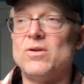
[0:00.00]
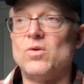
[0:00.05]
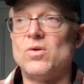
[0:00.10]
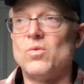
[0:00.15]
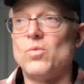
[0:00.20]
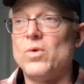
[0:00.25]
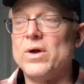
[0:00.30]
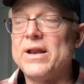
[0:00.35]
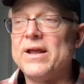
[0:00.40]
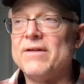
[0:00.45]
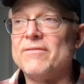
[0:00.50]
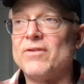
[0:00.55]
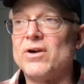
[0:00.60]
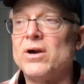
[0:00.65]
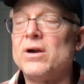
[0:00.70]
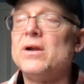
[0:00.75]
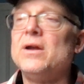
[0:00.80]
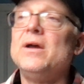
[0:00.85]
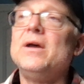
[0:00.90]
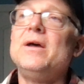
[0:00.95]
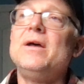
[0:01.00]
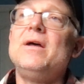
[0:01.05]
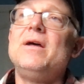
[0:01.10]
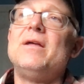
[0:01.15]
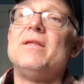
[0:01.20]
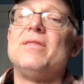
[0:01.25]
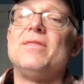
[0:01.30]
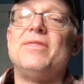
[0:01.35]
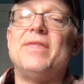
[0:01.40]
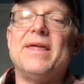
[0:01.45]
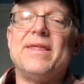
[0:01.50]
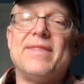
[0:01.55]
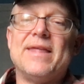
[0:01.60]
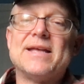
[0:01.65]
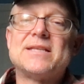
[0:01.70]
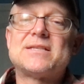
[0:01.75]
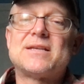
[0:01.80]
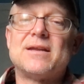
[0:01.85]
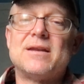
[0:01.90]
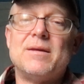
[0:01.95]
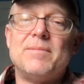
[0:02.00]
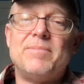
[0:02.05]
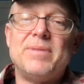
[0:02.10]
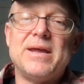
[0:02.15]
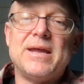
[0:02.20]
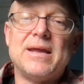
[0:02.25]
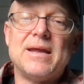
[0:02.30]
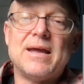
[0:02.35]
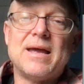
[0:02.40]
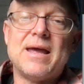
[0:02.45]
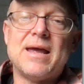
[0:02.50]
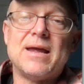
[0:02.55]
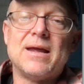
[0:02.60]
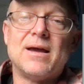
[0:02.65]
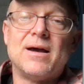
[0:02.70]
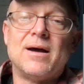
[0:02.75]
or whatever, then that's going to be a